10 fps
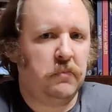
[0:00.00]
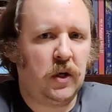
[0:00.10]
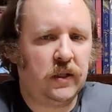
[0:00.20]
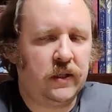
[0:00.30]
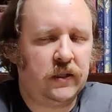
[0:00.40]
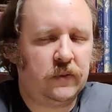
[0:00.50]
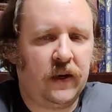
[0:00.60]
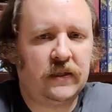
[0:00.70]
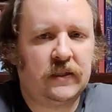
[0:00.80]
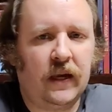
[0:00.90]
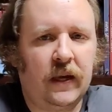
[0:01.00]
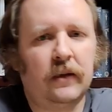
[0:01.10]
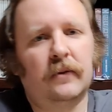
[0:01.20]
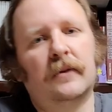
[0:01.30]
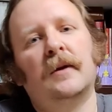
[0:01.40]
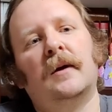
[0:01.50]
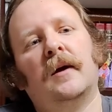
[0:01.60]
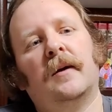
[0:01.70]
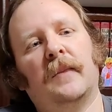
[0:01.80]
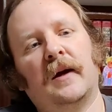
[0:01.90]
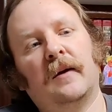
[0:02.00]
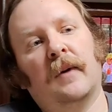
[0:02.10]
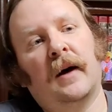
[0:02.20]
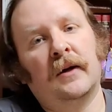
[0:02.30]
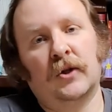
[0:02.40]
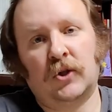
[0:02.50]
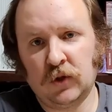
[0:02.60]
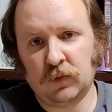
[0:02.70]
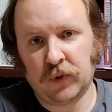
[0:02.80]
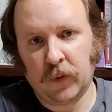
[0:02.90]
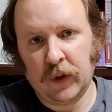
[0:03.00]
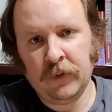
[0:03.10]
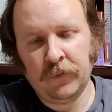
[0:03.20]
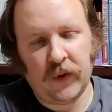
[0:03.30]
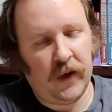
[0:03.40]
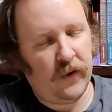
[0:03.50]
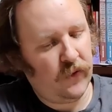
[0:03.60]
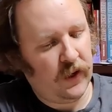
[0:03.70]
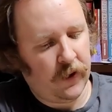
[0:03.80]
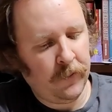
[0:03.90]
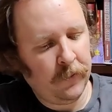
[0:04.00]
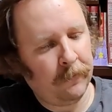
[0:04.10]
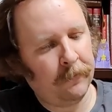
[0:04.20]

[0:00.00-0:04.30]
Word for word: holiday spiced ale made by Deschutes Brewing every year.